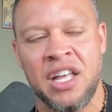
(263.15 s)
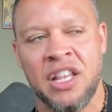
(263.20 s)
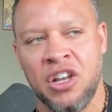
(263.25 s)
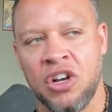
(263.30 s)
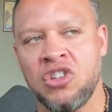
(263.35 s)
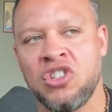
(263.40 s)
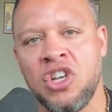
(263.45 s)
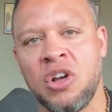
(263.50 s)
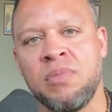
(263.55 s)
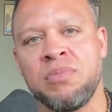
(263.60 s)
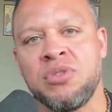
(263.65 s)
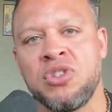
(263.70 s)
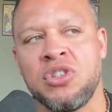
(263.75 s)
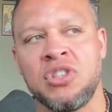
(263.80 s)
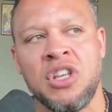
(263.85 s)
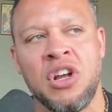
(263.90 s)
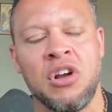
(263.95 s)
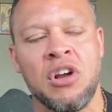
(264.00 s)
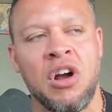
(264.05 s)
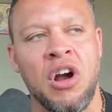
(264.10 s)
There's some
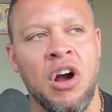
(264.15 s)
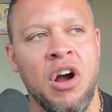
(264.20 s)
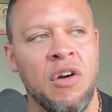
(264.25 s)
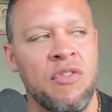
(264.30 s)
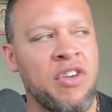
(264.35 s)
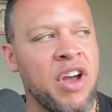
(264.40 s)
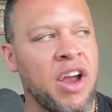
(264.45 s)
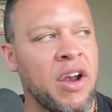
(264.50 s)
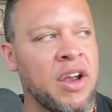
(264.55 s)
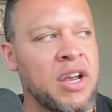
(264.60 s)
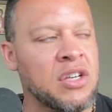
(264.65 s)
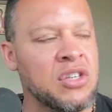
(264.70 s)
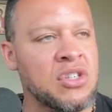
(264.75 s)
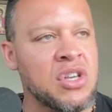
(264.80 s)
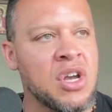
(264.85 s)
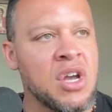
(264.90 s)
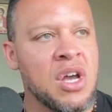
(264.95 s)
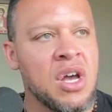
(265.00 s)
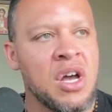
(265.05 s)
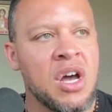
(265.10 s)
there are various
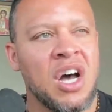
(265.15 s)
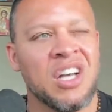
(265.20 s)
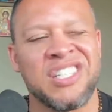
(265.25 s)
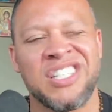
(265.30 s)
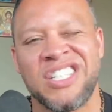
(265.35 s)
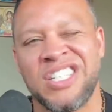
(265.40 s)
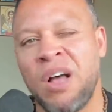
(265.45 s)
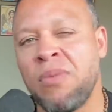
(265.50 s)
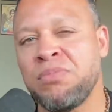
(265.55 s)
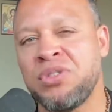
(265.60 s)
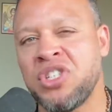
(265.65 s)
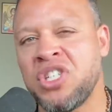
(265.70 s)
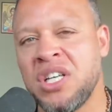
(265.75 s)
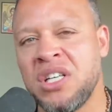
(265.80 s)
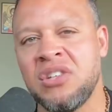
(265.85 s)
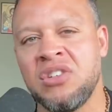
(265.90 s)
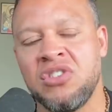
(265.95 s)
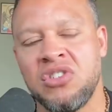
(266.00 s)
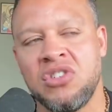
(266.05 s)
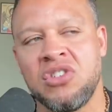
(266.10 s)

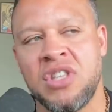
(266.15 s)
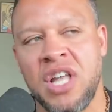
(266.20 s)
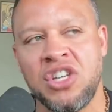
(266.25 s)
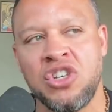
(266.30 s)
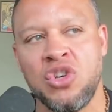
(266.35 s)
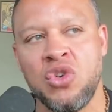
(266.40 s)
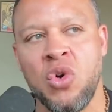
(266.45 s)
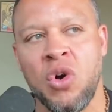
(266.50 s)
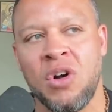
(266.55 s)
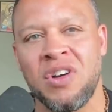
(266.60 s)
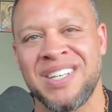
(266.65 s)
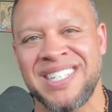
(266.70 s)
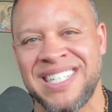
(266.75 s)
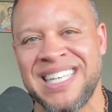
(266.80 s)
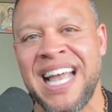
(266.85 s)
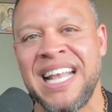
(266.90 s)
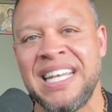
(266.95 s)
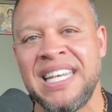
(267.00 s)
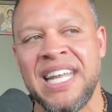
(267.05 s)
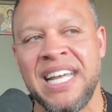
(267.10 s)
assumptions that you are
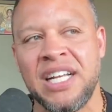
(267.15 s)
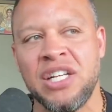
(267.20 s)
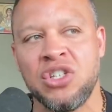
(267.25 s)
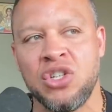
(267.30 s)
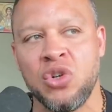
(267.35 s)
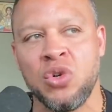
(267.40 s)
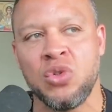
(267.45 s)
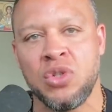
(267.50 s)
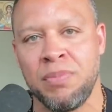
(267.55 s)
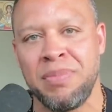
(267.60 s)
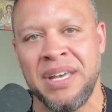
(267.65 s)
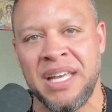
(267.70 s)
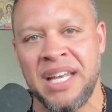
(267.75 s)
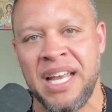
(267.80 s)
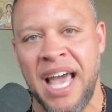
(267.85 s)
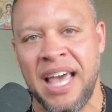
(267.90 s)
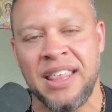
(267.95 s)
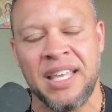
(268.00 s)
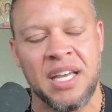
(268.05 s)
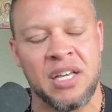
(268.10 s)
ascending to to be an
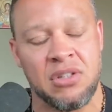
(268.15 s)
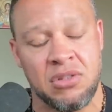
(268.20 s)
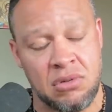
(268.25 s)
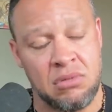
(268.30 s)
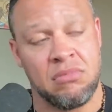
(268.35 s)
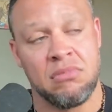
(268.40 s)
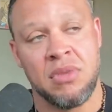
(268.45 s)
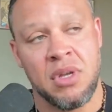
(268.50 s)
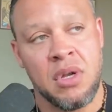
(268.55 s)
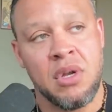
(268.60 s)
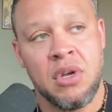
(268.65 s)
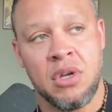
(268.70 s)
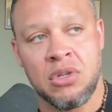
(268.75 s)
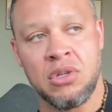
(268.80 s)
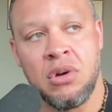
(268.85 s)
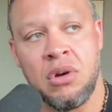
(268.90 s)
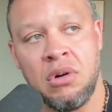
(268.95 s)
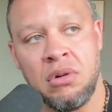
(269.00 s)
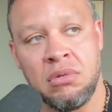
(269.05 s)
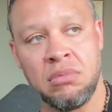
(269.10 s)
atheist.
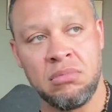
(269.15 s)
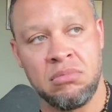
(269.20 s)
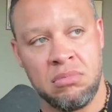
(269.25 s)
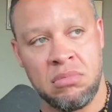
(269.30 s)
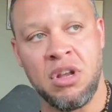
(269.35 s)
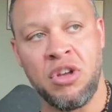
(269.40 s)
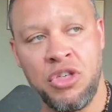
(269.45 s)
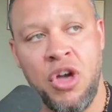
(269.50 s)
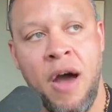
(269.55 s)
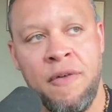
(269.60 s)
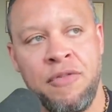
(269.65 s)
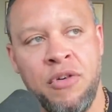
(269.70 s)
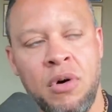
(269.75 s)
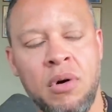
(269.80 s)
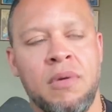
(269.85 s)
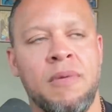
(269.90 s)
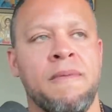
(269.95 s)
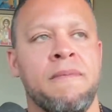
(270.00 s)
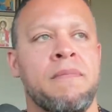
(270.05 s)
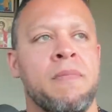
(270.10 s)
So they're thoughtful.